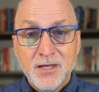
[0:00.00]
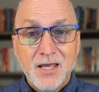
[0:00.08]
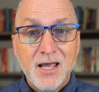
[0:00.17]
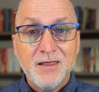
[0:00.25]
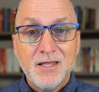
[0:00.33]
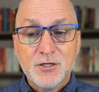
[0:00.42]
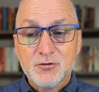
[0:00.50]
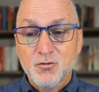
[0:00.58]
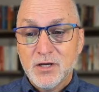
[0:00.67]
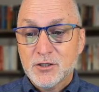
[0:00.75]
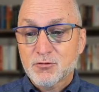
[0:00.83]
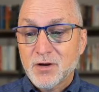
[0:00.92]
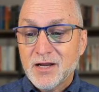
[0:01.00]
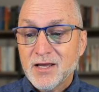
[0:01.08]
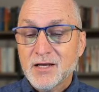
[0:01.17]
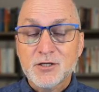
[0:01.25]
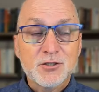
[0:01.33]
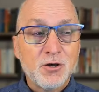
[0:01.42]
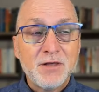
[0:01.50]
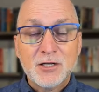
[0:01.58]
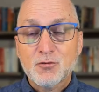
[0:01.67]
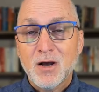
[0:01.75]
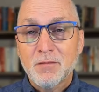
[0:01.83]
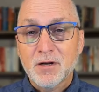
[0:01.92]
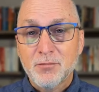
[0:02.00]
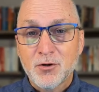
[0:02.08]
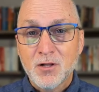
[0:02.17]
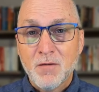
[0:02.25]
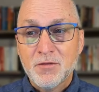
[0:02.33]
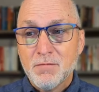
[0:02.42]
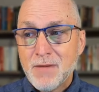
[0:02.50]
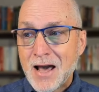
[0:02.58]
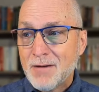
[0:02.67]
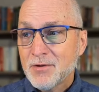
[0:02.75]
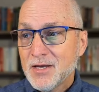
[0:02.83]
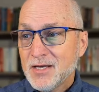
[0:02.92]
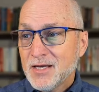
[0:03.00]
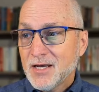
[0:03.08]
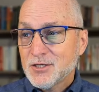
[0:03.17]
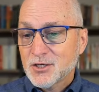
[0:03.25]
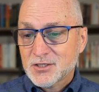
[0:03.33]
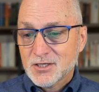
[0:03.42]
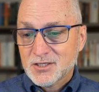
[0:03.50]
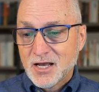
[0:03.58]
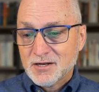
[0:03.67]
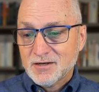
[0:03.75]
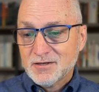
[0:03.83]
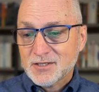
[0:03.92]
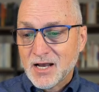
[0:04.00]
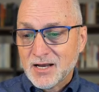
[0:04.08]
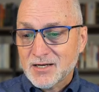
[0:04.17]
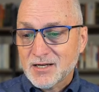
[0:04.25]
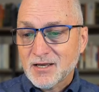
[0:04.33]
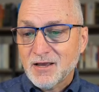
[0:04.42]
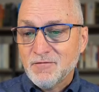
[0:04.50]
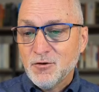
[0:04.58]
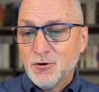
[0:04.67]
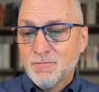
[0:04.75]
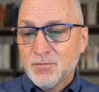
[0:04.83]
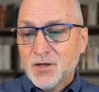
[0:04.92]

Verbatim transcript: in this week's reading, and so that's why I'm going to pull up the map in just a second to give you